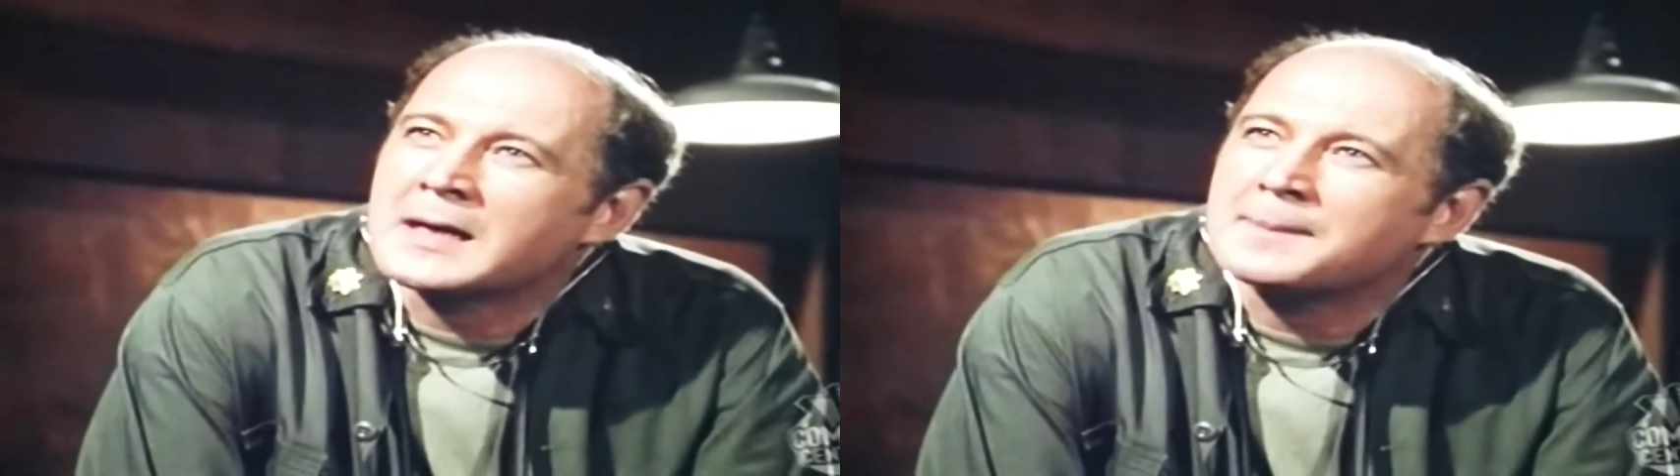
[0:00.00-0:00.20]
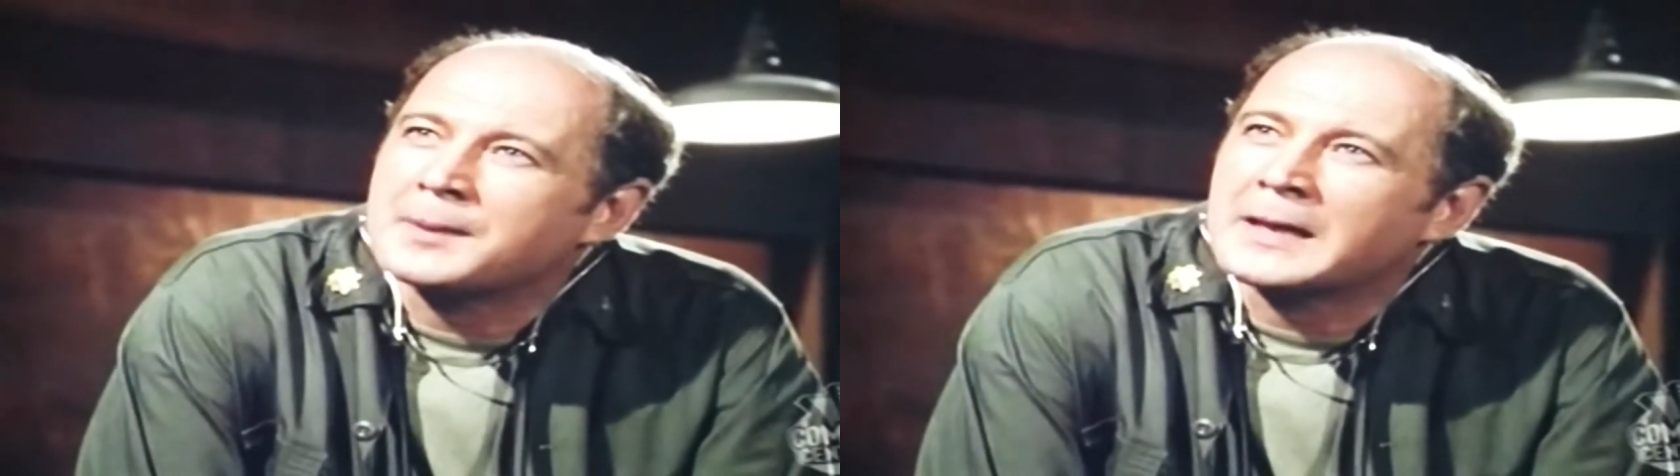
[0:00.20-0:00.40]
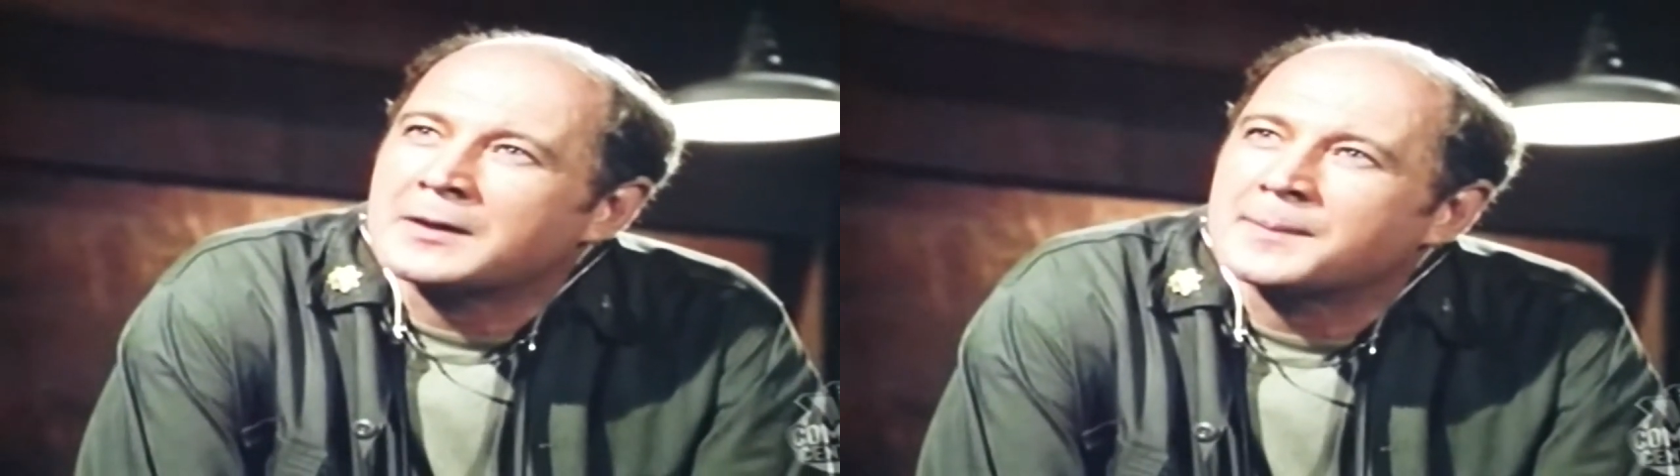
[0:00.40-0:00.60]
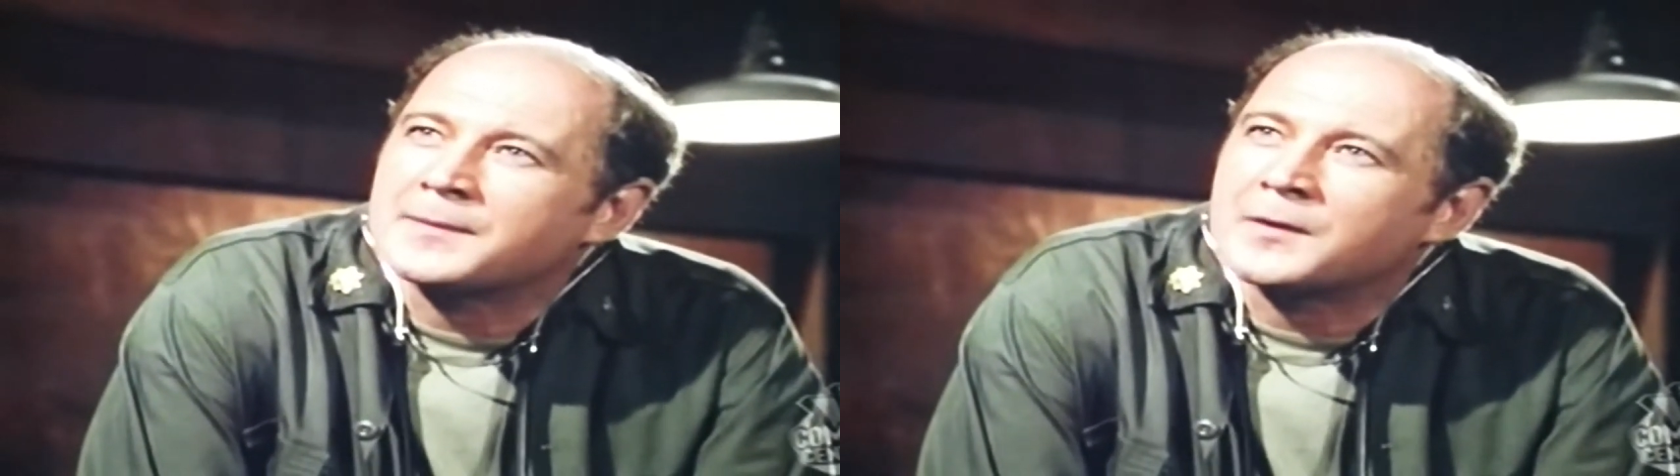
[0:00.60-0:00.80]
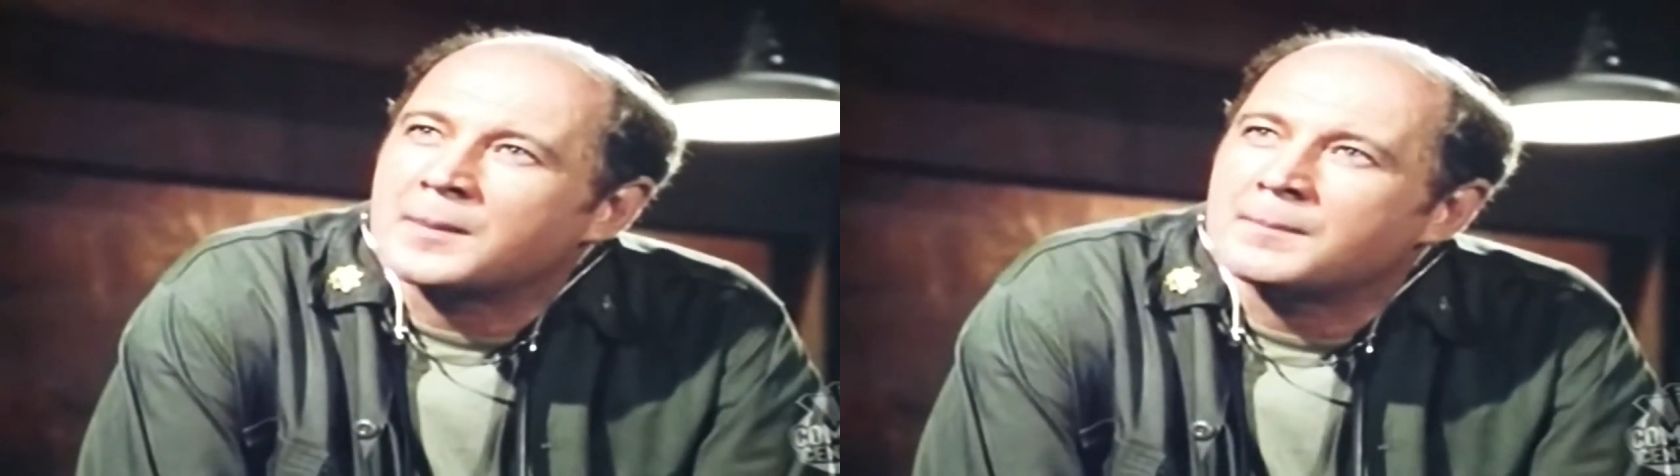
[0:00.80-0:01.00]
I plan to
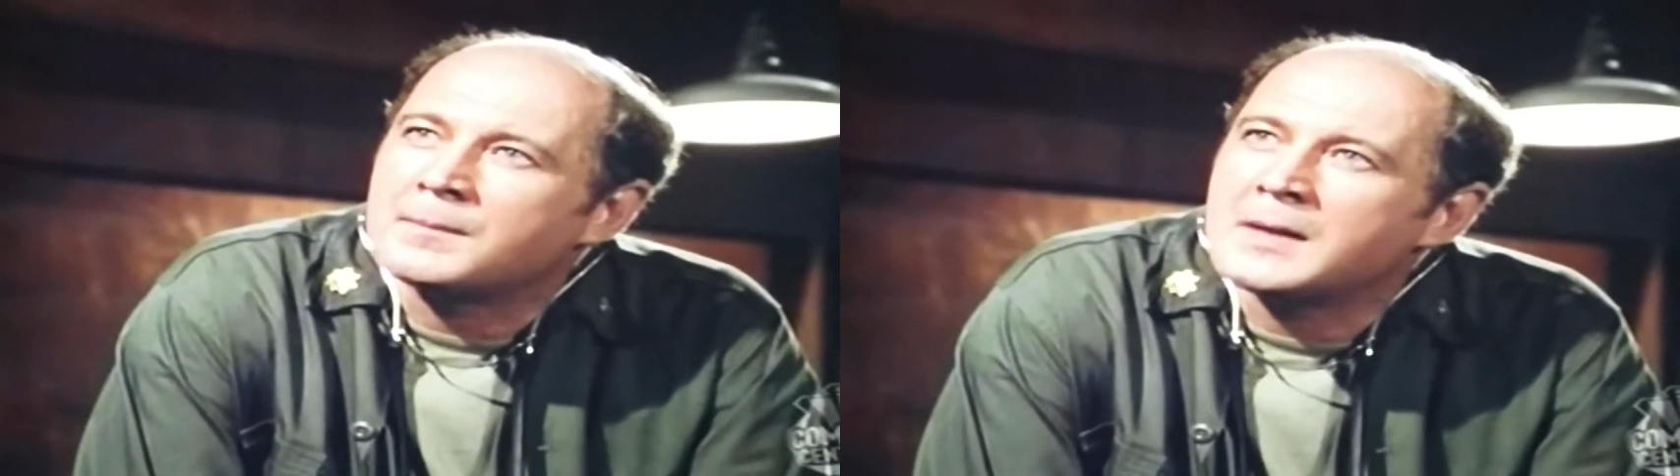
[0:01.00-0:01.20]
perform